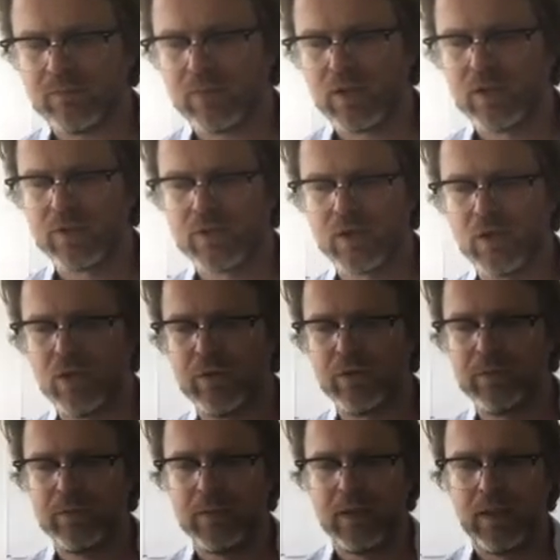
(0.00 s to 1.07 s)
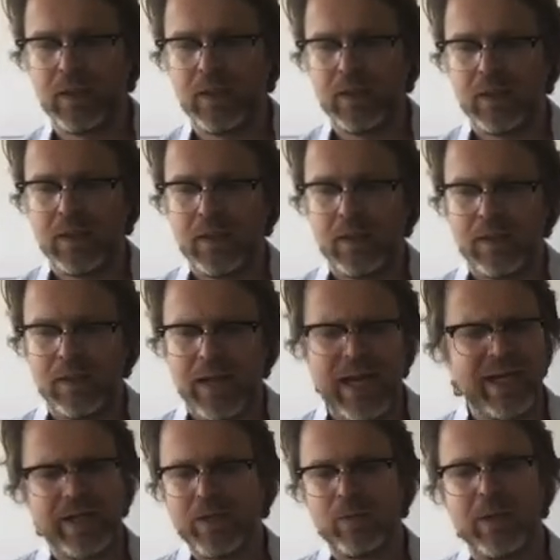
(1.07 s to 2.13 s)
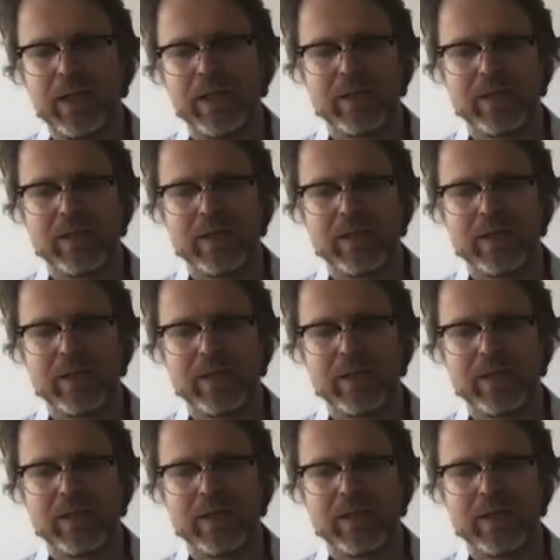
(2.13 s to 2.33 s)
So, and in a way,